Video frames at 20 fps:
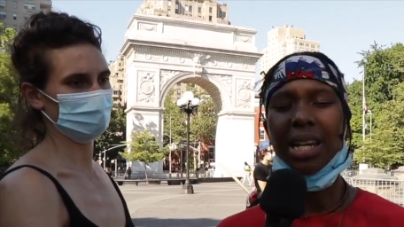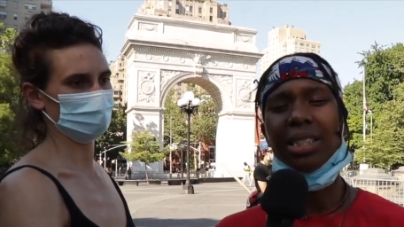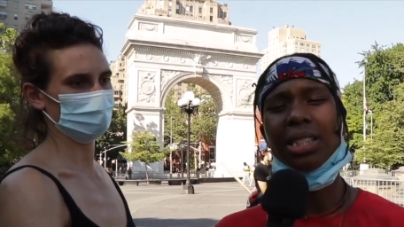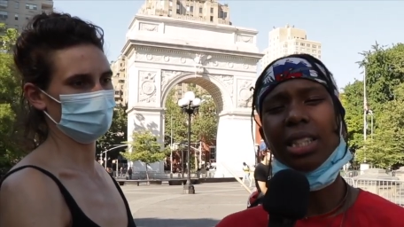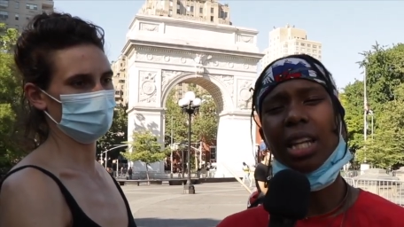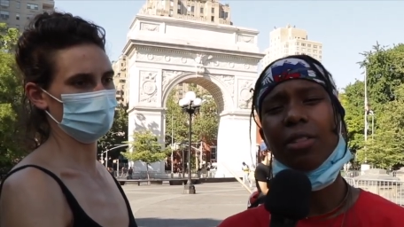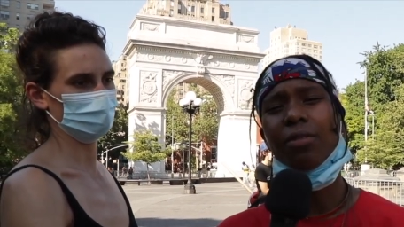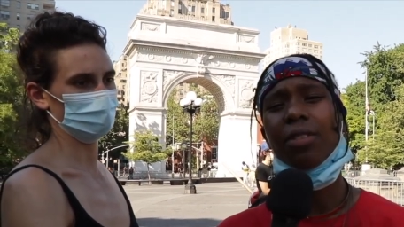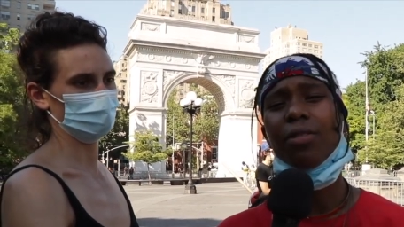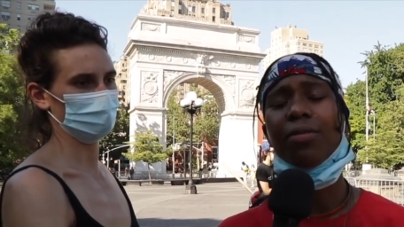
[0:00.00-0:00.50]

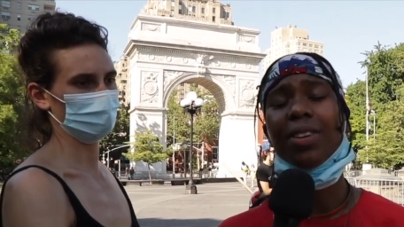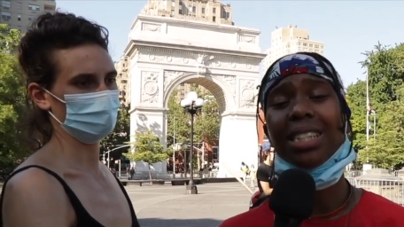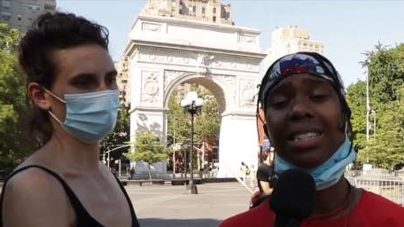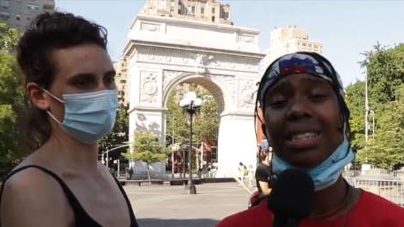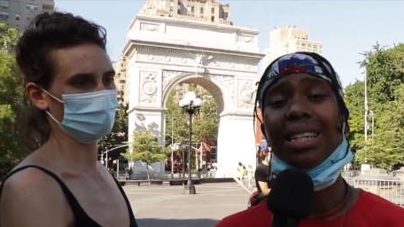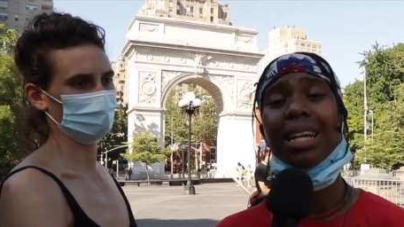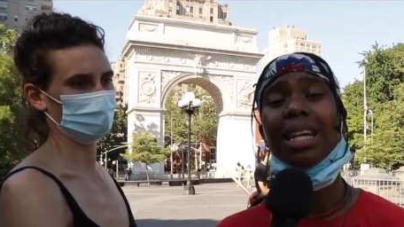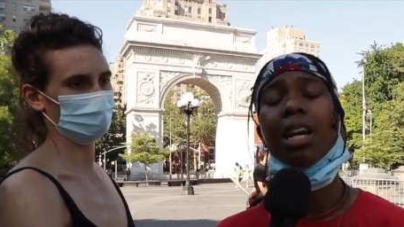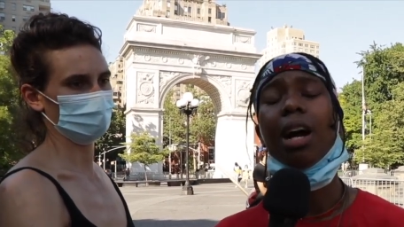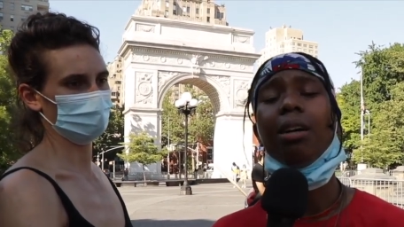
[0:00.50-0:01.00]
Speaker 1: instead of
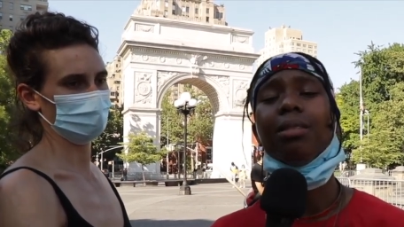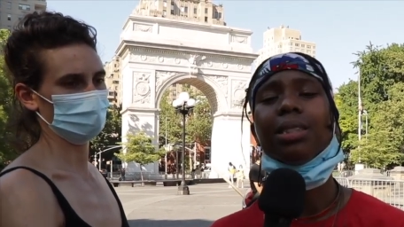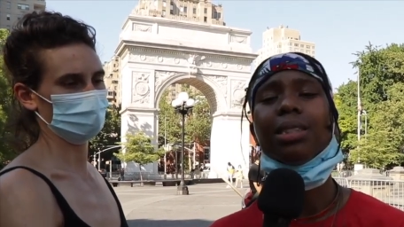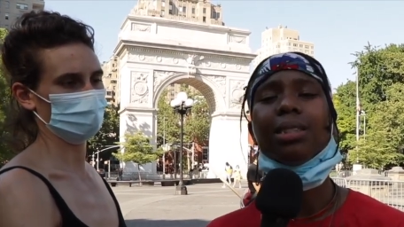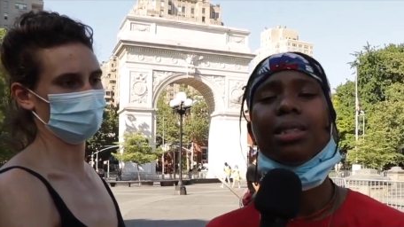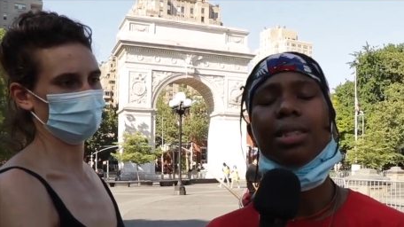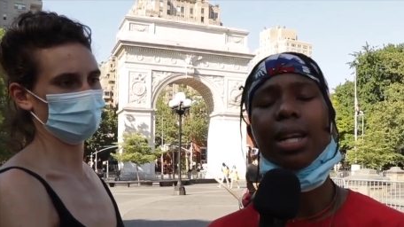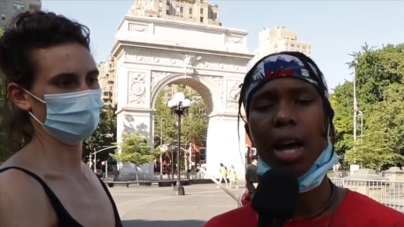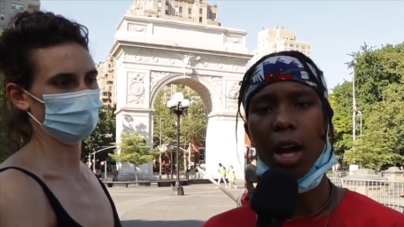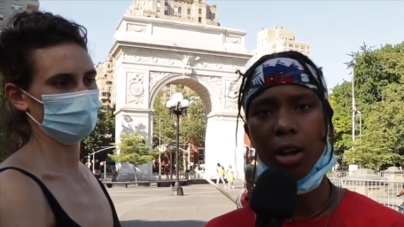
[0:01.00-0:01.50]
investing in
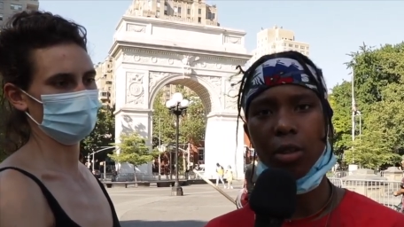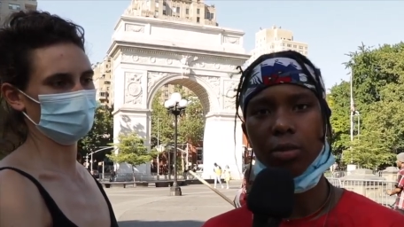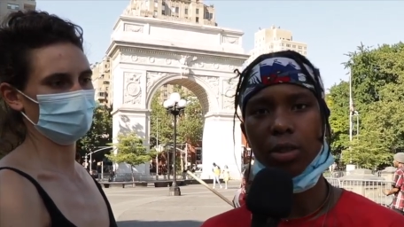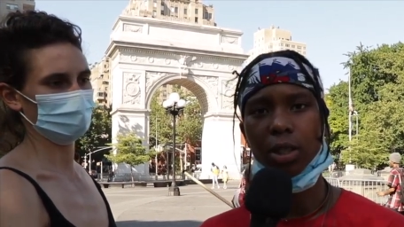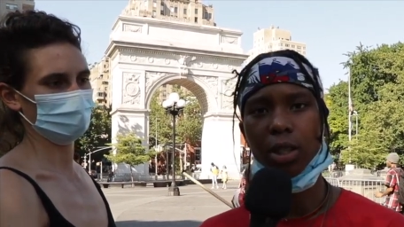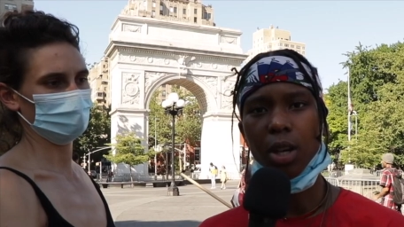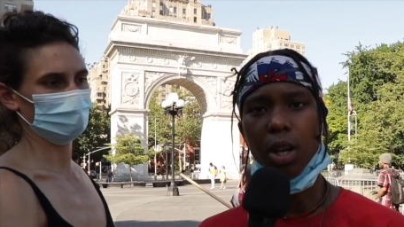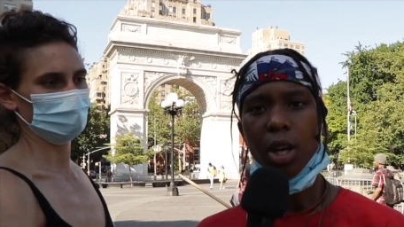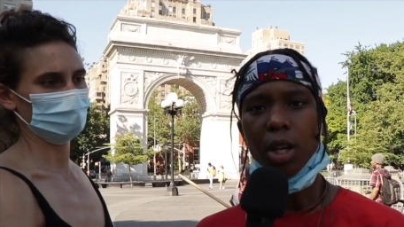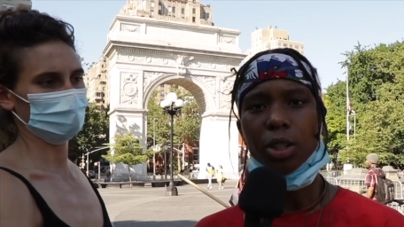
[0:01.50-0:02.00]

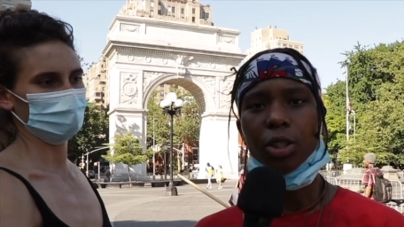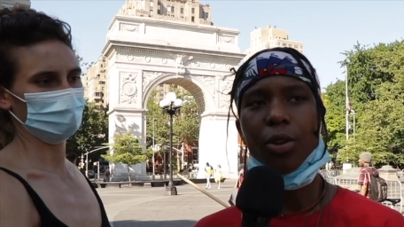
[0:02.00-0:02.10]
ourselves.